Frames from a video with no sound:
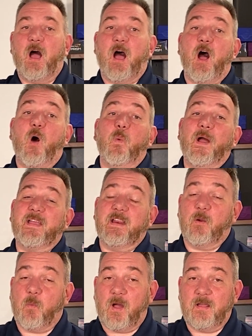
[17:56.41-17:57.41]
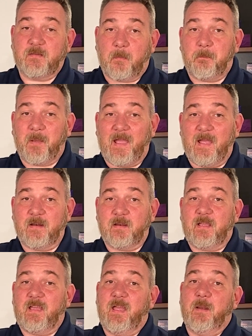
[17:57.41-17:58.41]
Awakening was
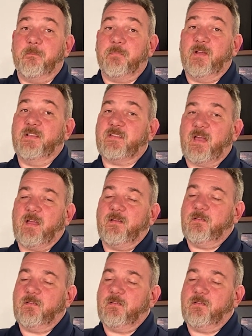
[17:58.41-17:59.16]
banned in Blitz